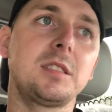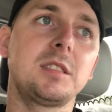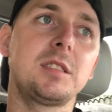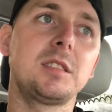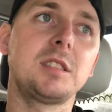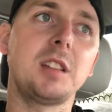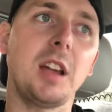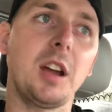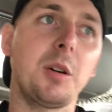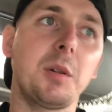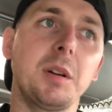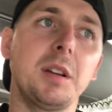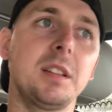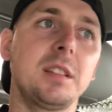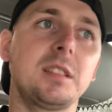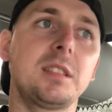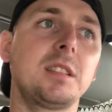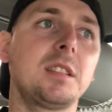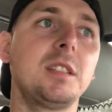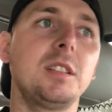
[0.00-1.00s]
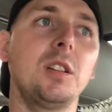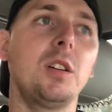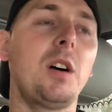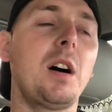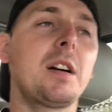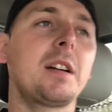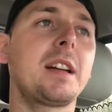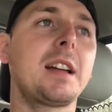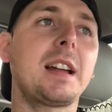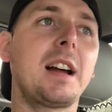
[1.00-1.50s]
terrorists,
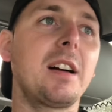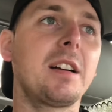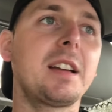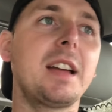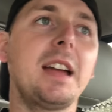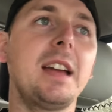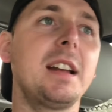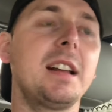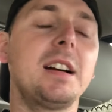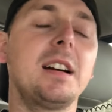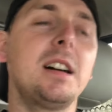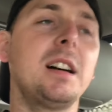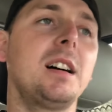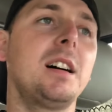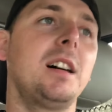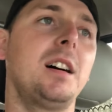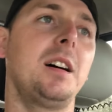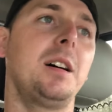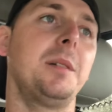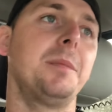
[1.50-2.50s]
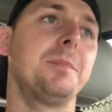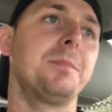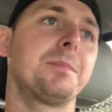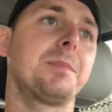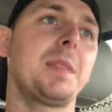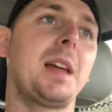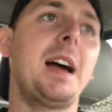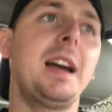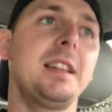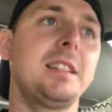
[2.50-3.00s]
Al Qaeda,
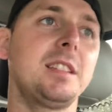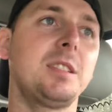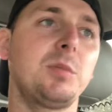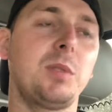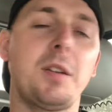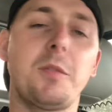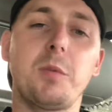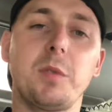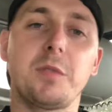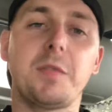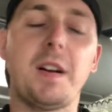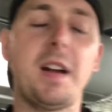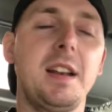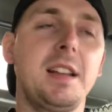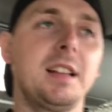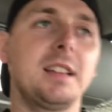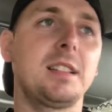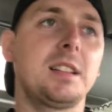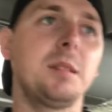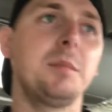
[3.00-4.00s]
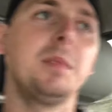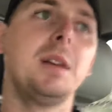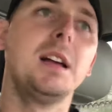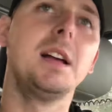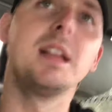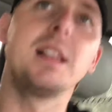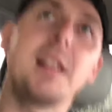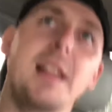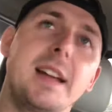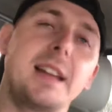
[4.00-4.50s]
ISIS. Whenever we were fighting against them,
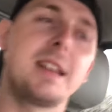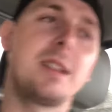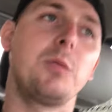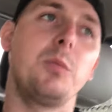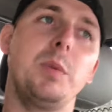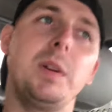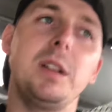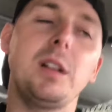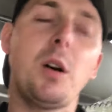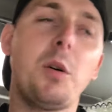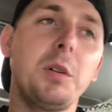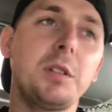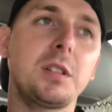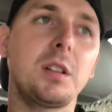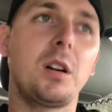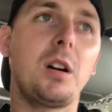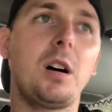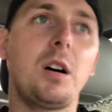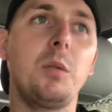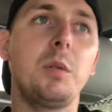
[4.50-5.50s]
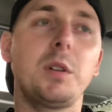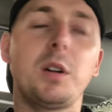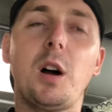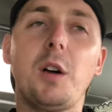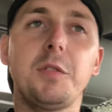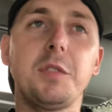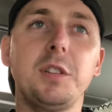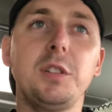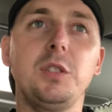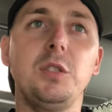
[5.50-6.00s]
like we'd
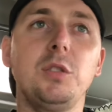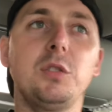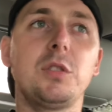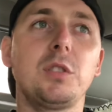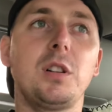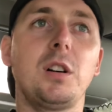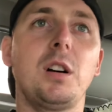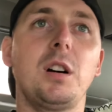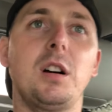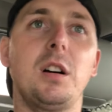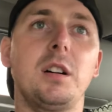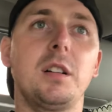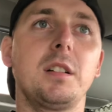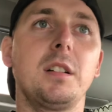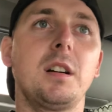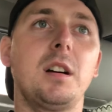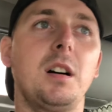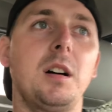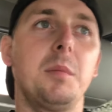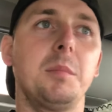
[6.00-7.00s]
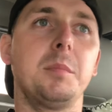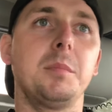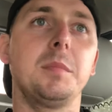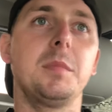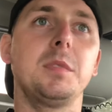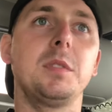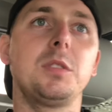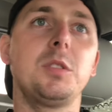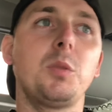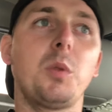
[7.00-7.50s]
often use
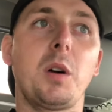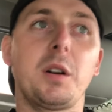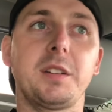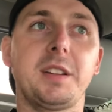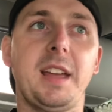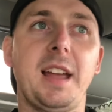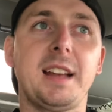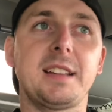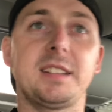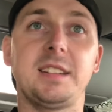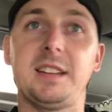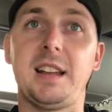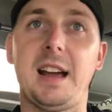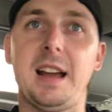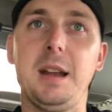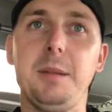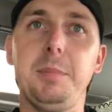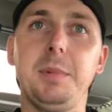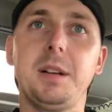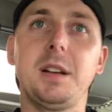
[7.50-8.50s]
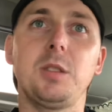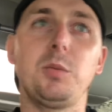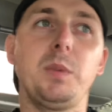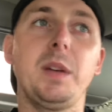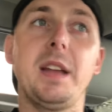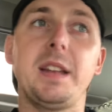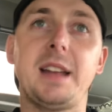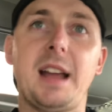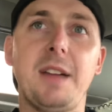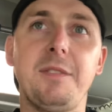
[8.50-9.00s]
do our attacks at night because we
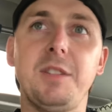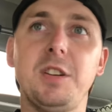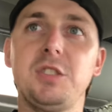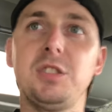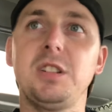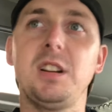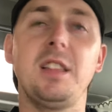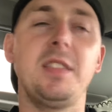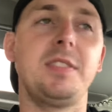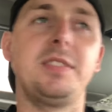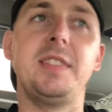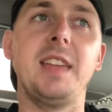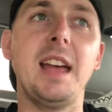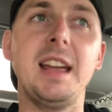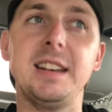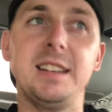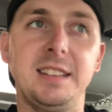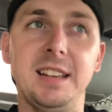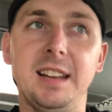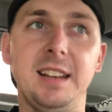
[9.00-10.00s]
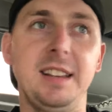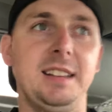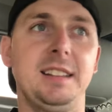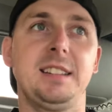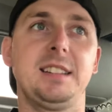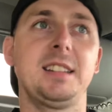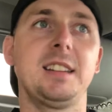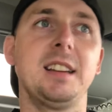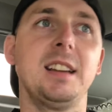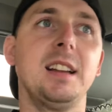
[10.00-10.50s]
had night vision and they
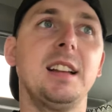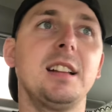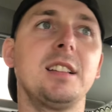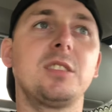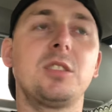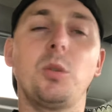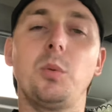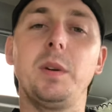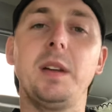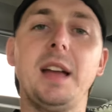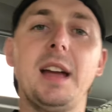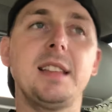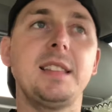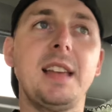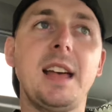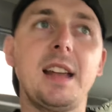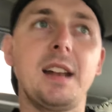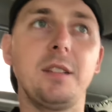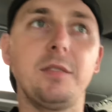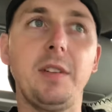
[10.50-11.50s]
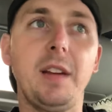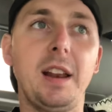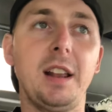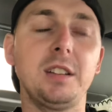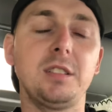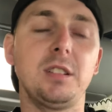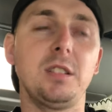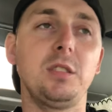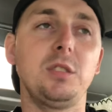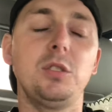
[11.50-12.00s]
didn't. So we had that
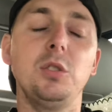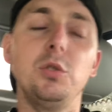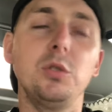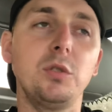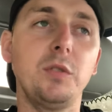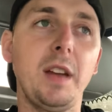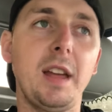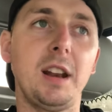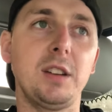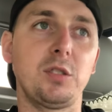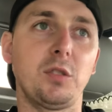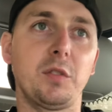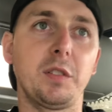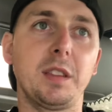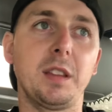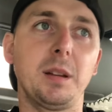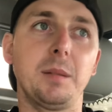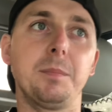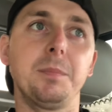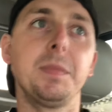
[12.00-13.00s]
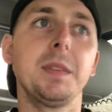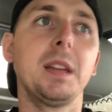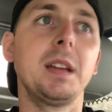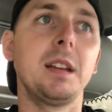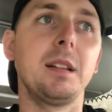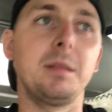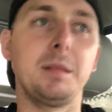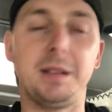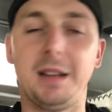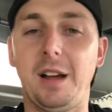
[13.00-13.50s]
advantage, a huge advantage over them.
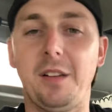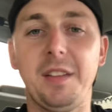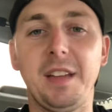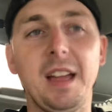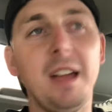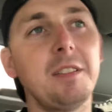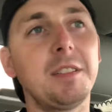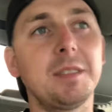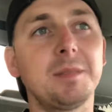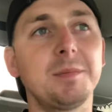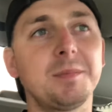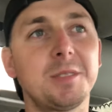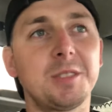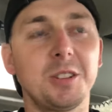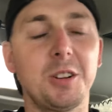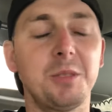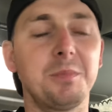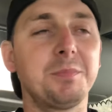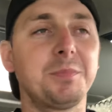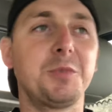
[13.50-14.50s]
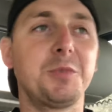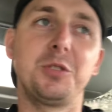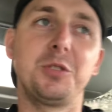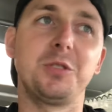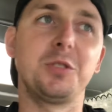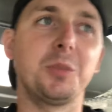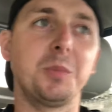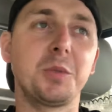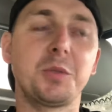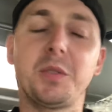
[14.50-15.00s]
But now they have it. So
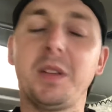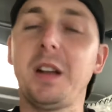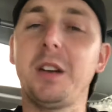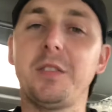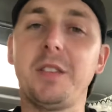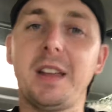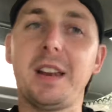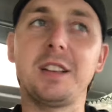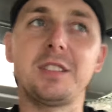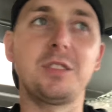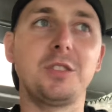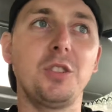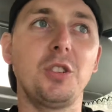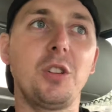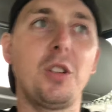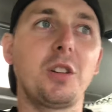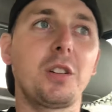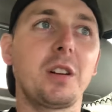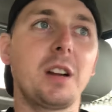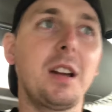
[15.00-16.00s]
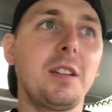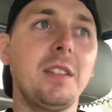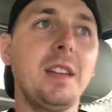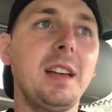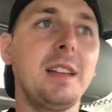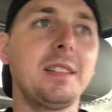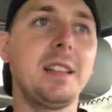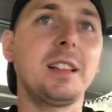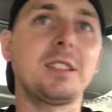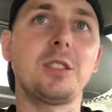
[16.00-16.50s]
much for that advantage. No longer have
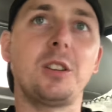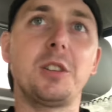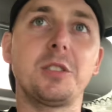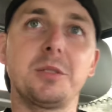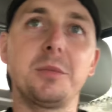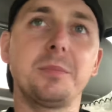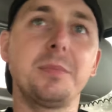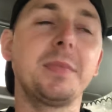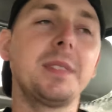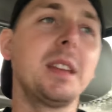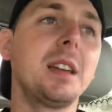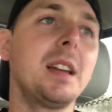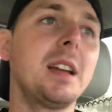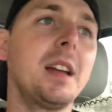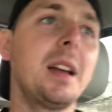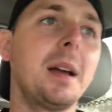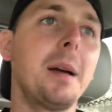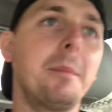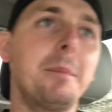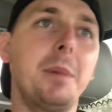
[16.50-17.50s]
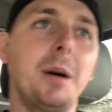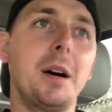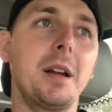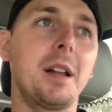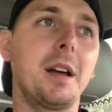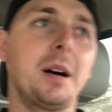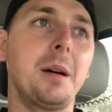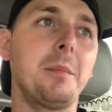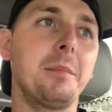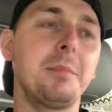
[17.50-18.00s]
that. That's awesome. But
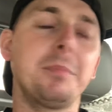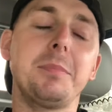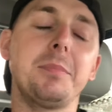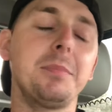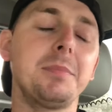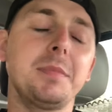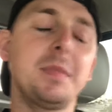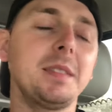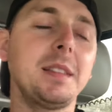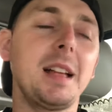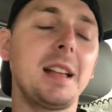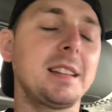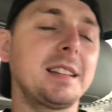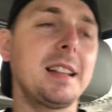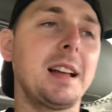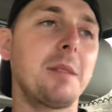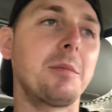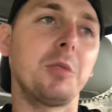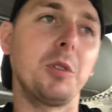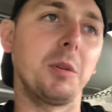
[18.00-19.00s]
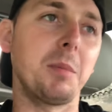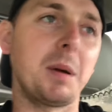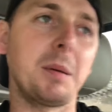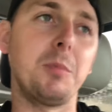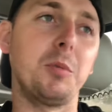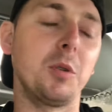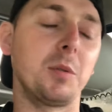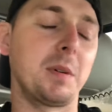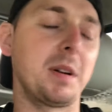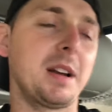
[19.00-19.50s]
that's not really my
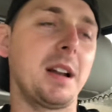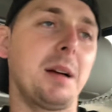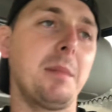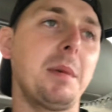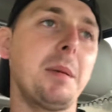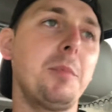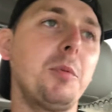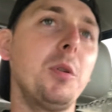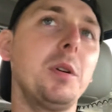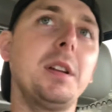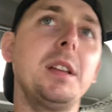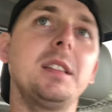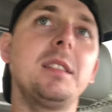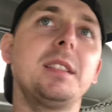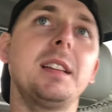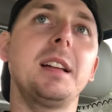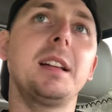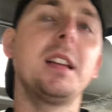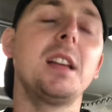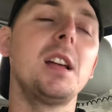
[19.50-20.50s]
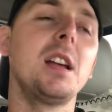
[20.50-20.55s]
point right now. My point is that